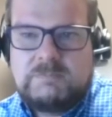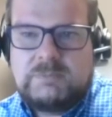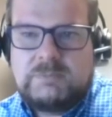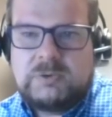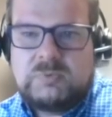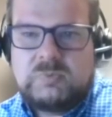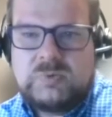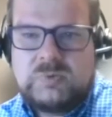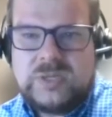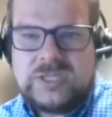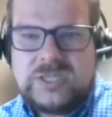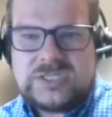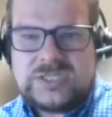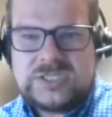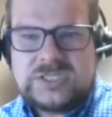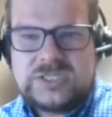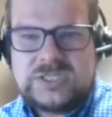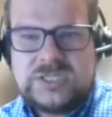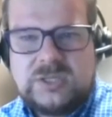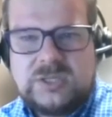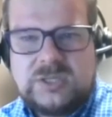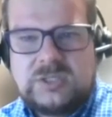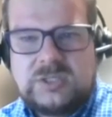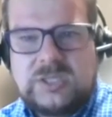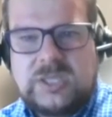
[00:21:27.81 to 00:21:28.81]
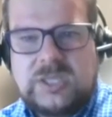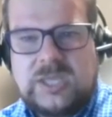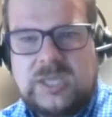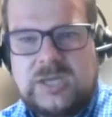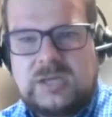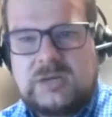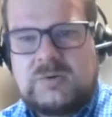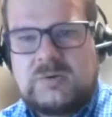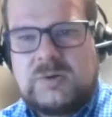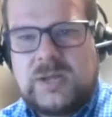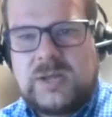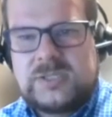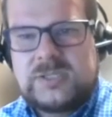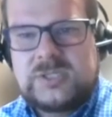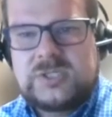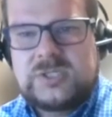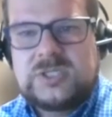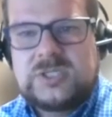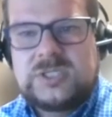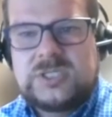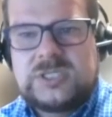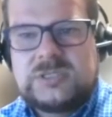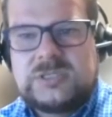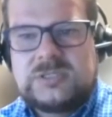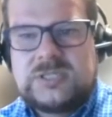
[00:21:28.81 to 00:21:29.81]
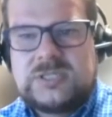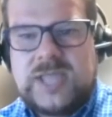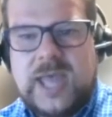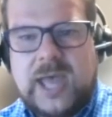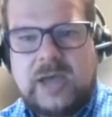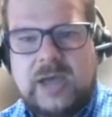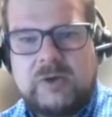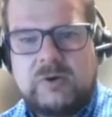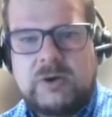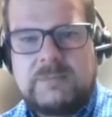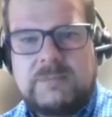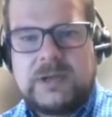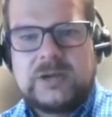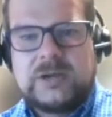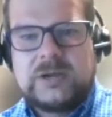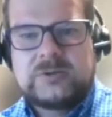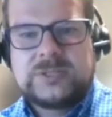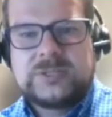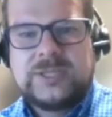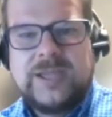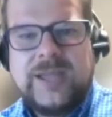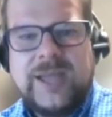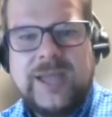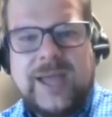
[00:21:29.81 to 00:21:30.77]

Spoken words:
but we still get questions now about